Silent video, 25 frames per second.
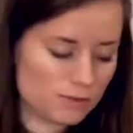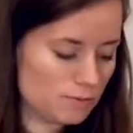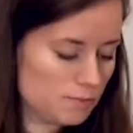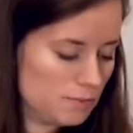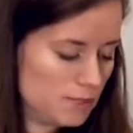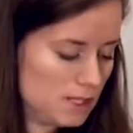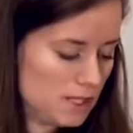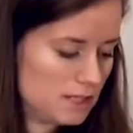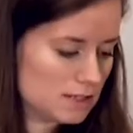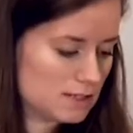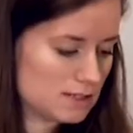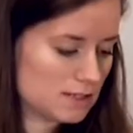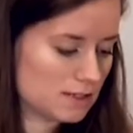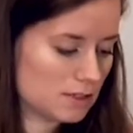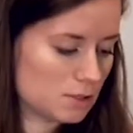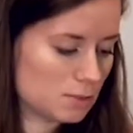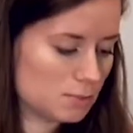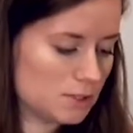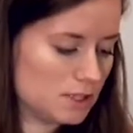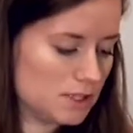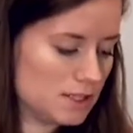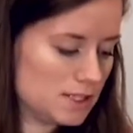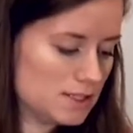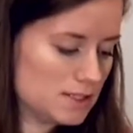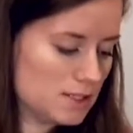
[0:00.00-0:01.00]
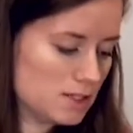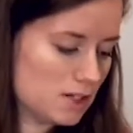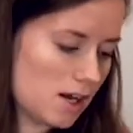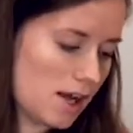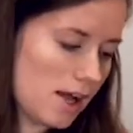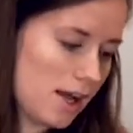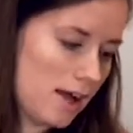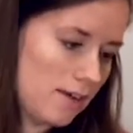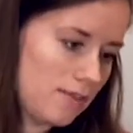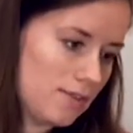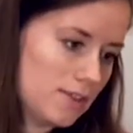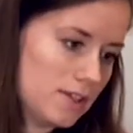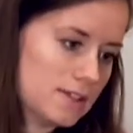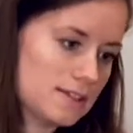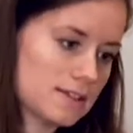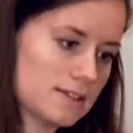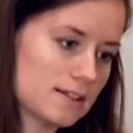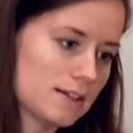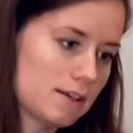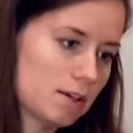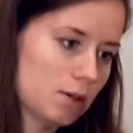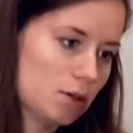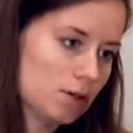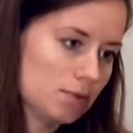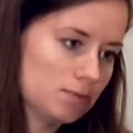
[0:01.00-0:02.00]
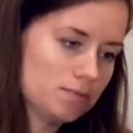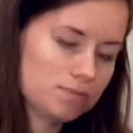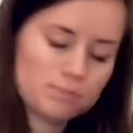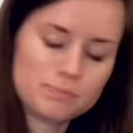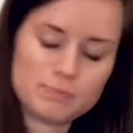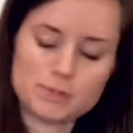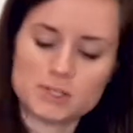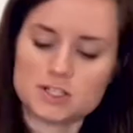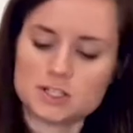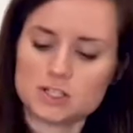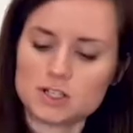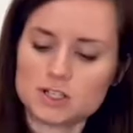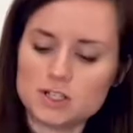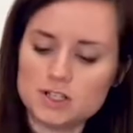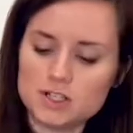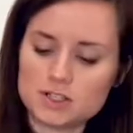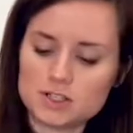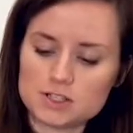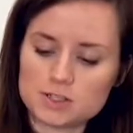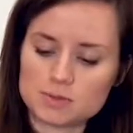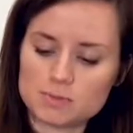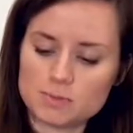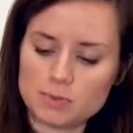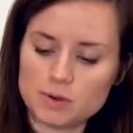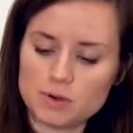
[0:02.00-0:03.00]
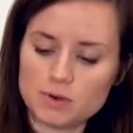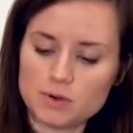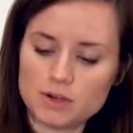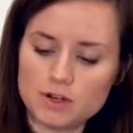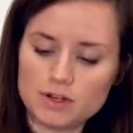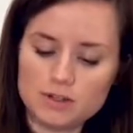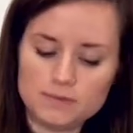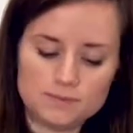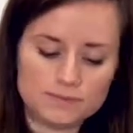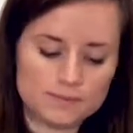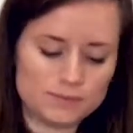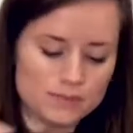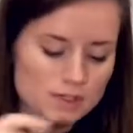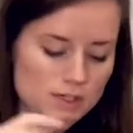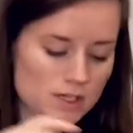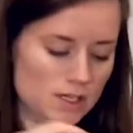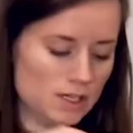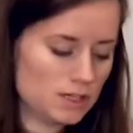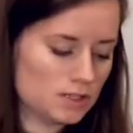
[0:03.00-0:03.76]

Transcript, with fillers: For me, it's a little bit easier. I have this little pitcher here to pour.